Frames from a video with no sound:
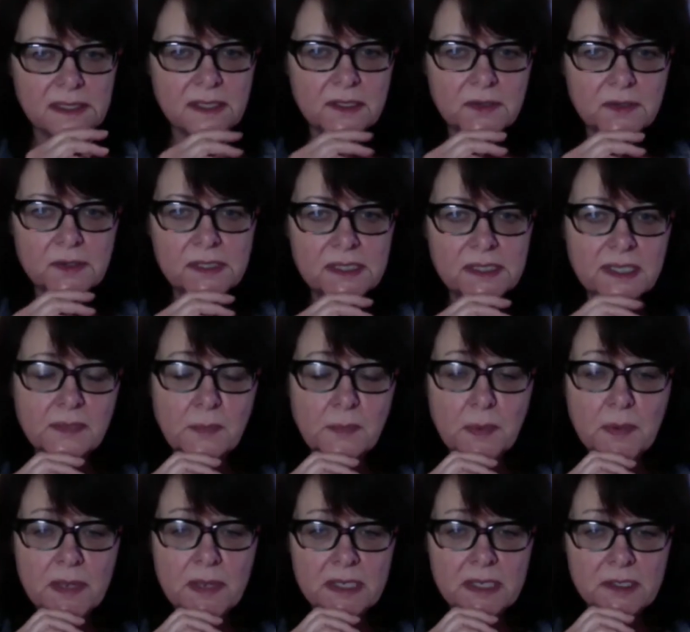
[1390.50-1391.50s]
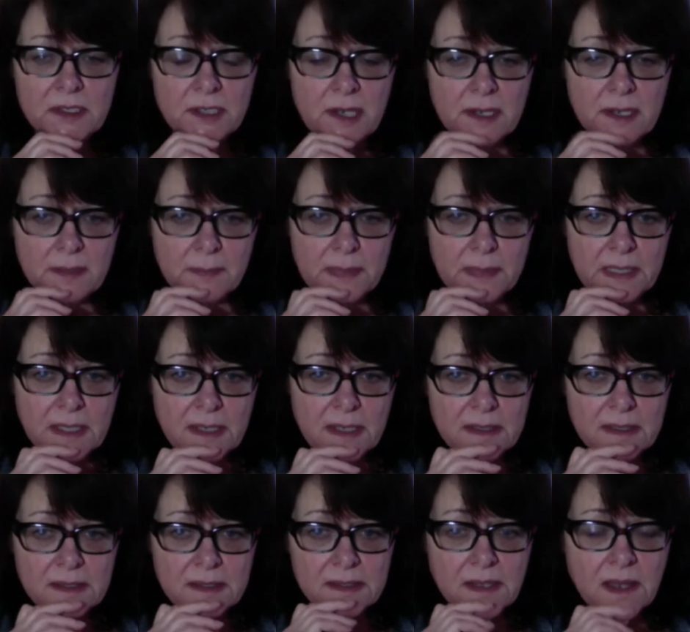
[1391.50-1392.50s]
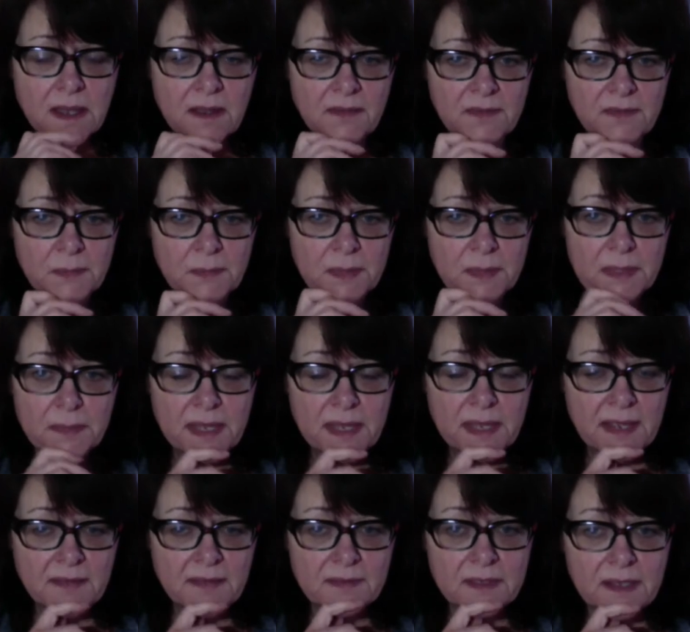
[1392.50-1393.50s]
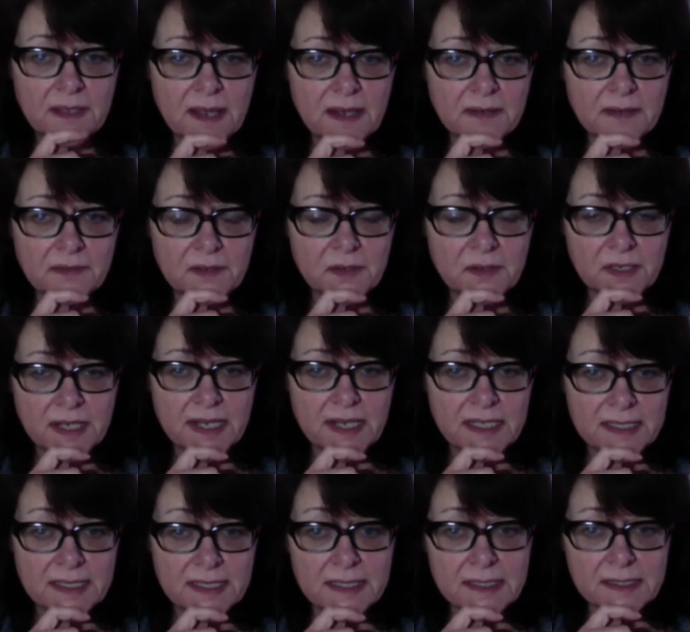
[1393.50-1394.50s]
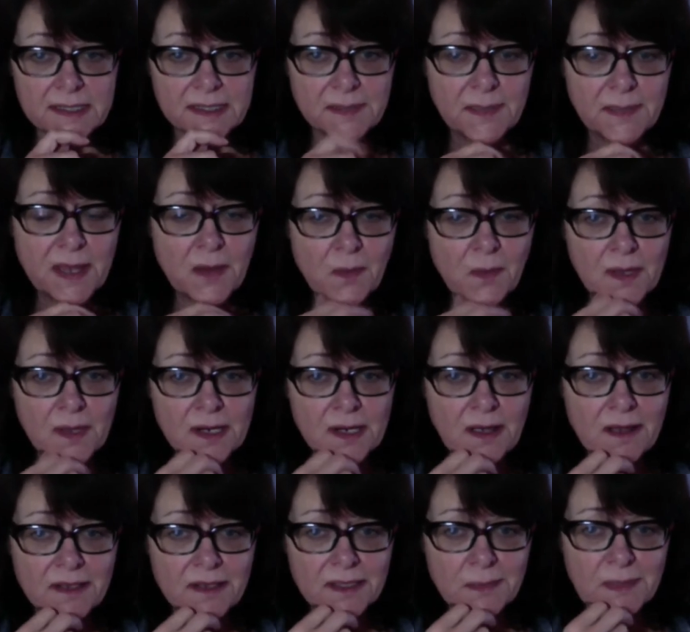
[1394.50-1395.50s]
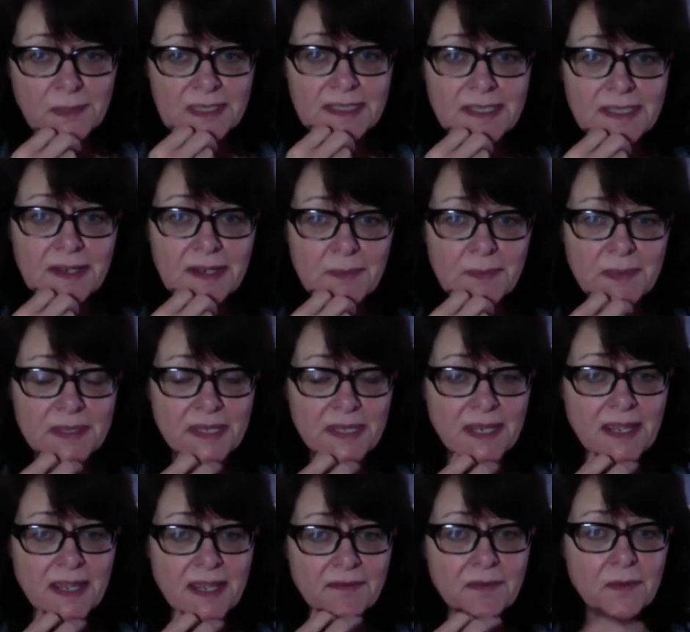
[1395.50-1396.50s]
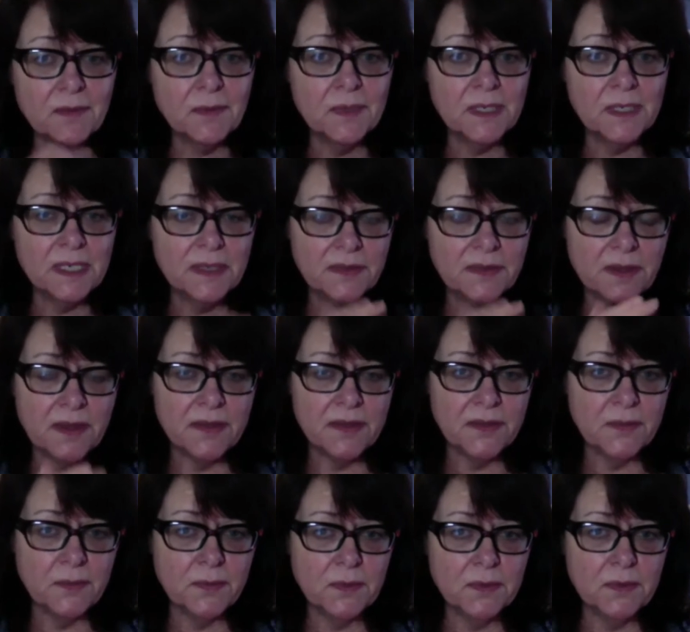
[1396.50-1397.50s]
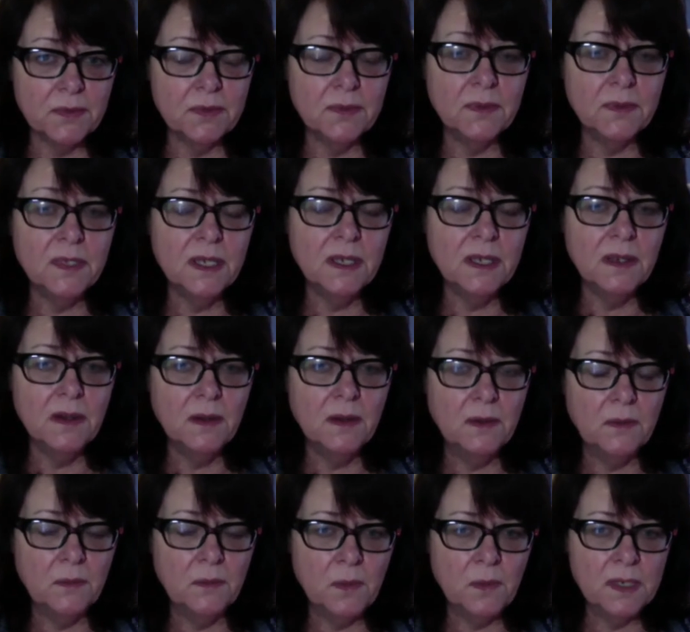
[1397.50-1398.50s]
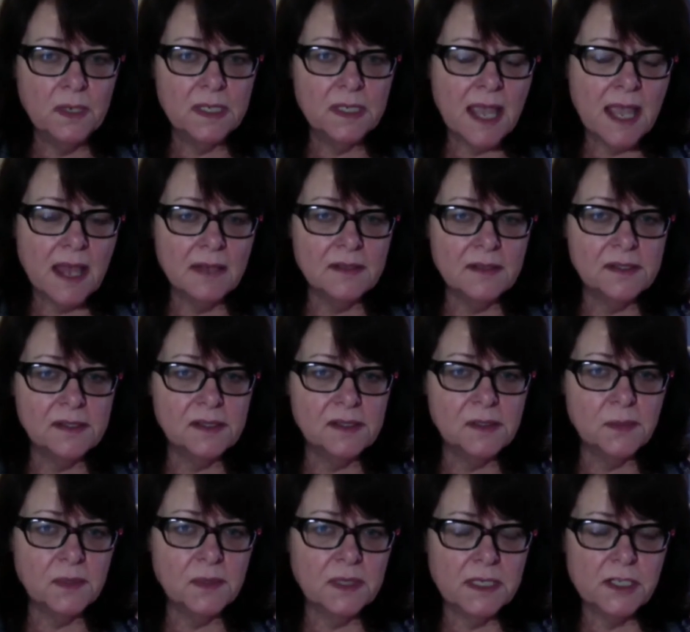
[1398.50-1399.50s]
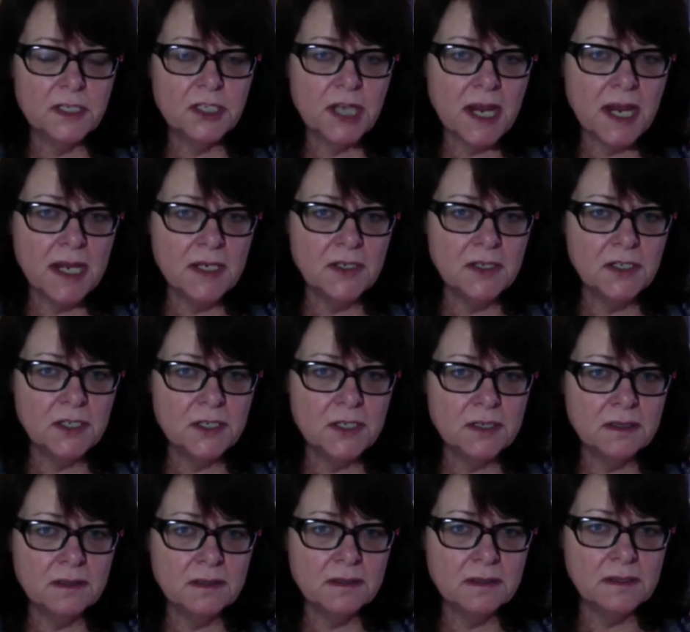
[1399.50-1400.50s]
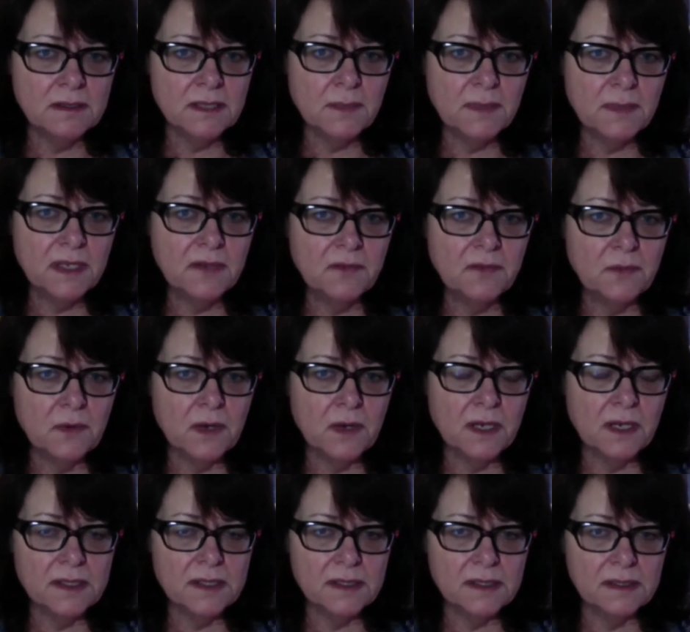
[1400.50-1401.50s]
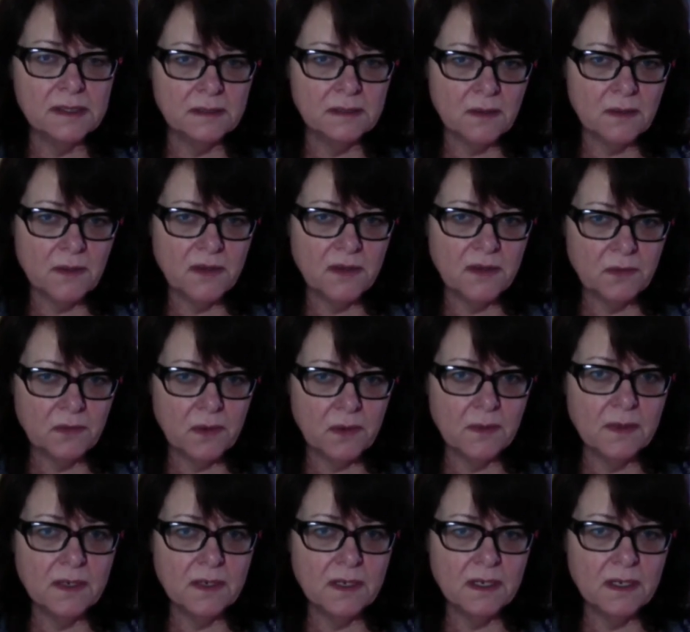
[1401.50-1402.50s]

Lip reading: an interesting point, John, because often people have a lot of good ideas about what ought to be done, but they haven't really thought through how does this really change something for us going forward,